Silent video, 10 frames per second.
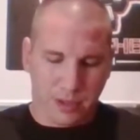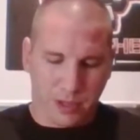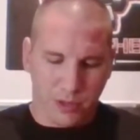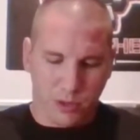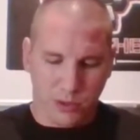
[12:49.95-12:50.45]

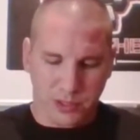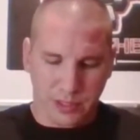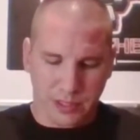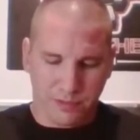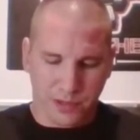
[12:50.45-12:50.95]
Although
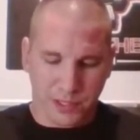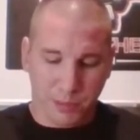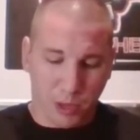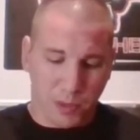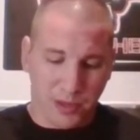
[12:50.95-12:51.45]
it's a very
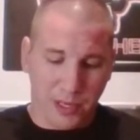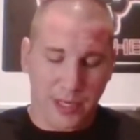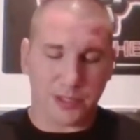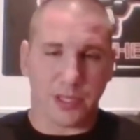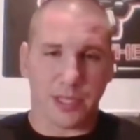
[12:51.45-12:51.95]
small
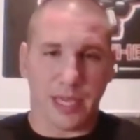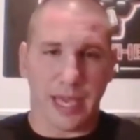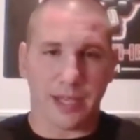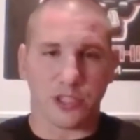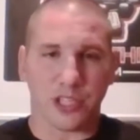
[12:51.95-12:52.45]
rounded
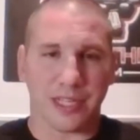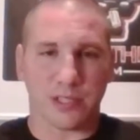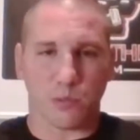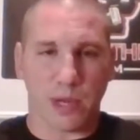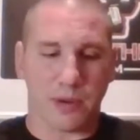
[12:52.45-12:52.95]
edge, it
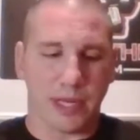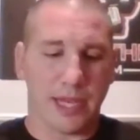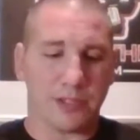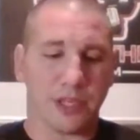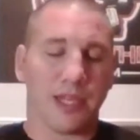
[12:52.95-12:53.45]
is a rounded
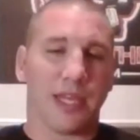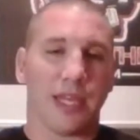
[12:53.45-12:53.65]
edge.